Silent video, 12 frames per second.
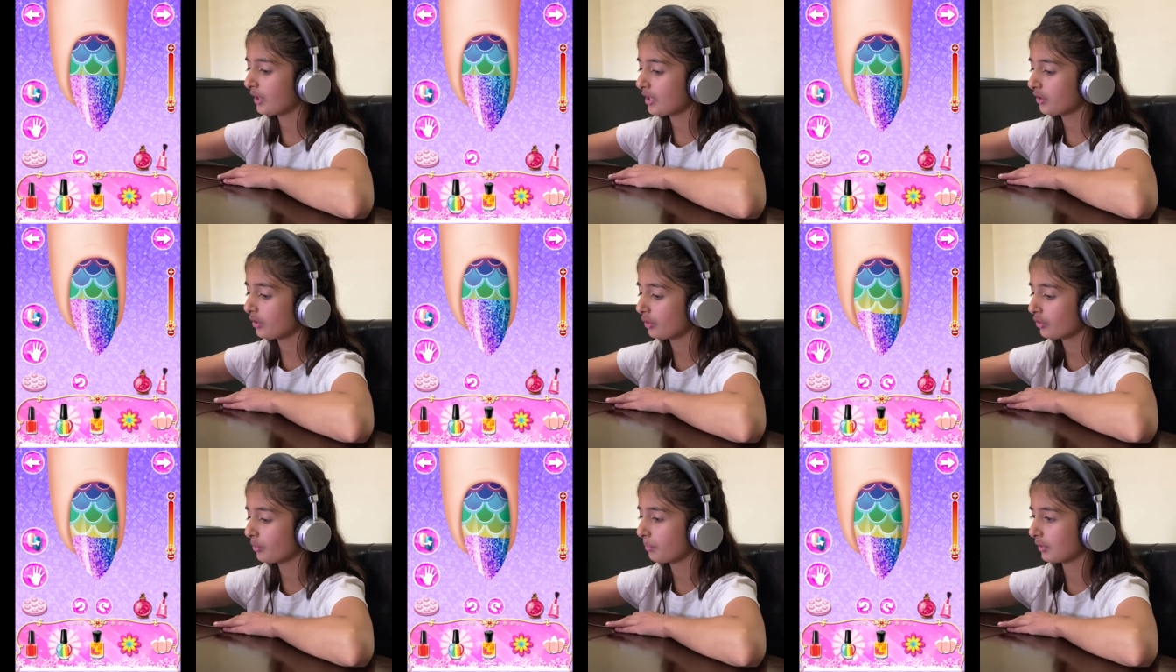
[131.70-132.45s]
guys can
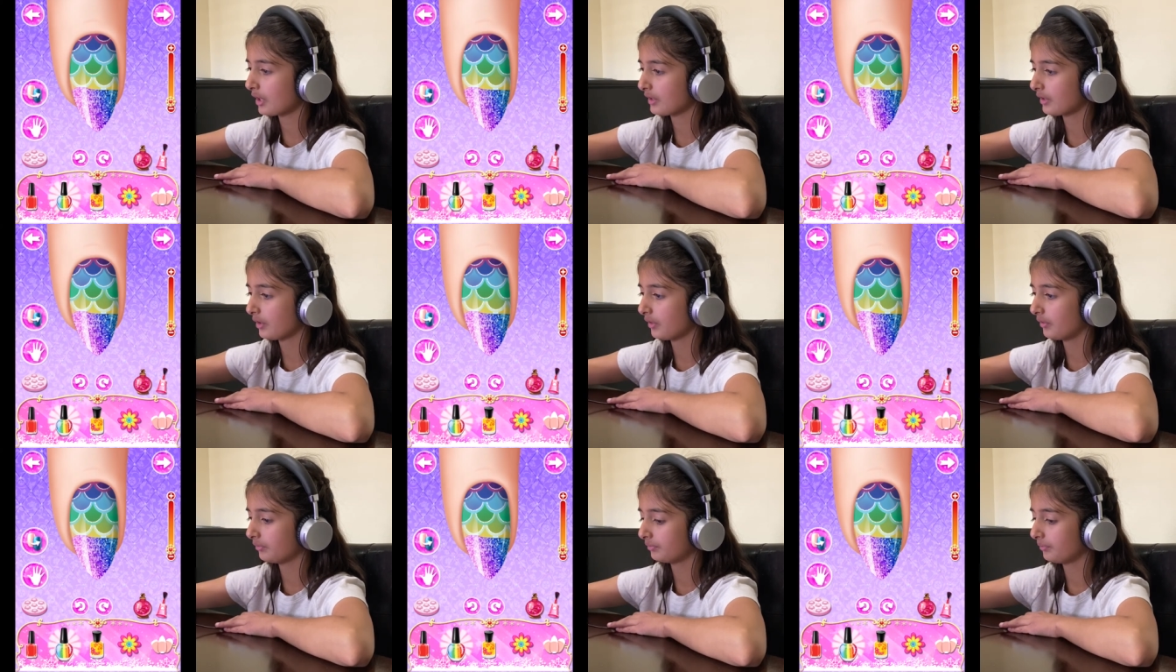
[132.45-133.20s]
also press
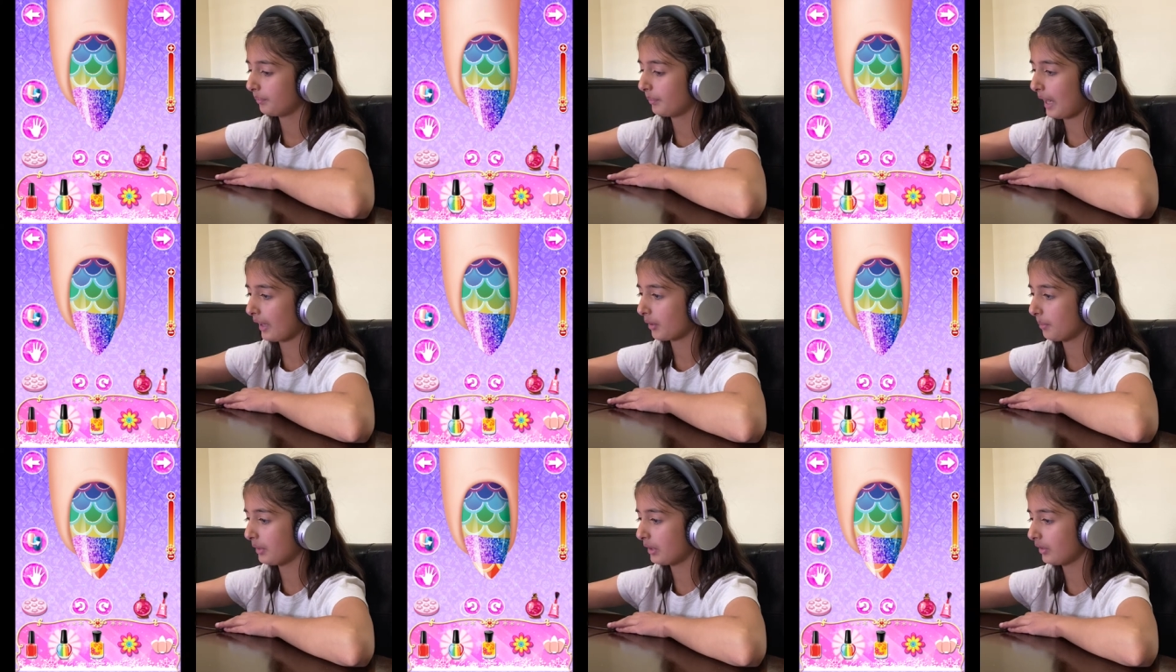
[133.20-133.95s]
the back
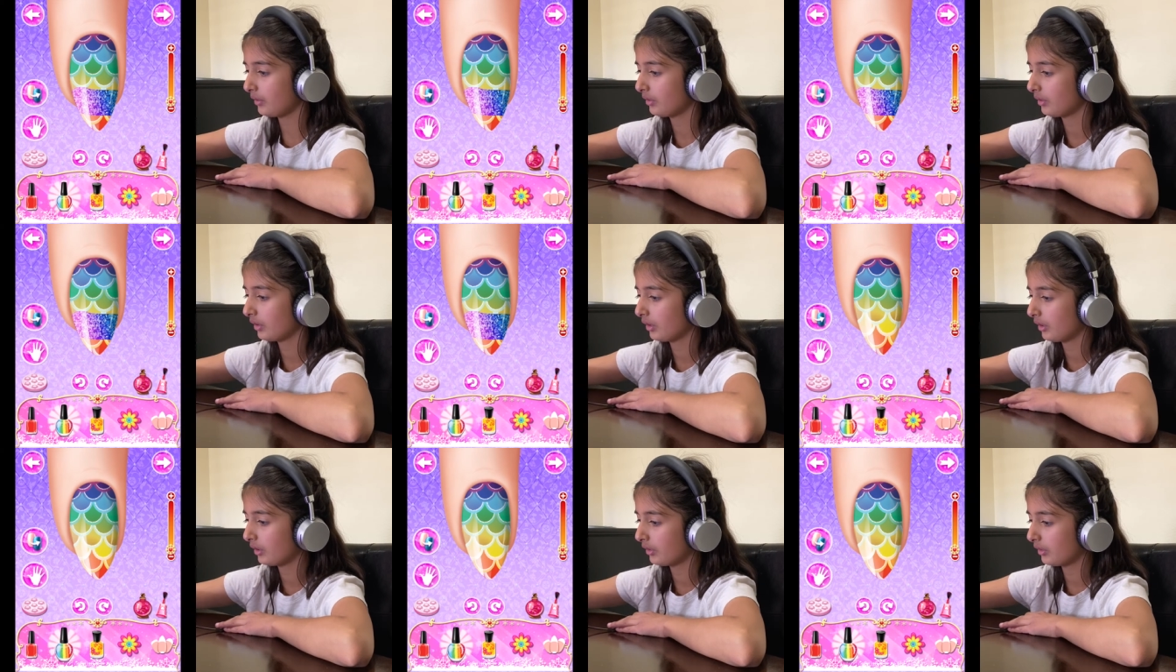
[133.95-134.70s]
button
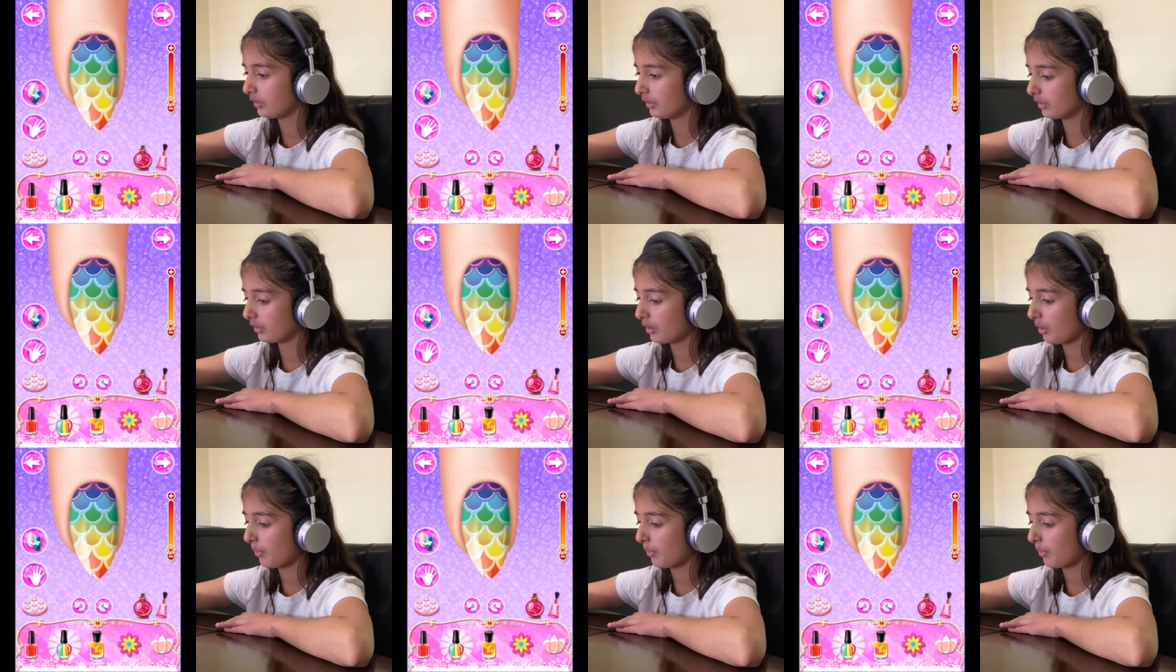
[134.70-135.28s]
to go